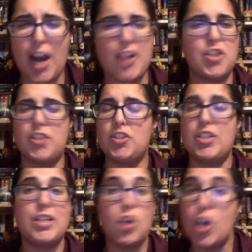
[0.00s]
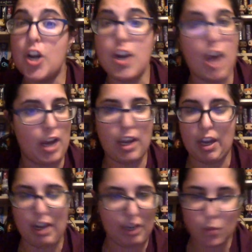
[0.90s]
I just could not
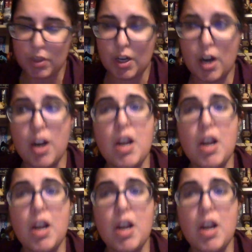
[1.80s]
connect with her.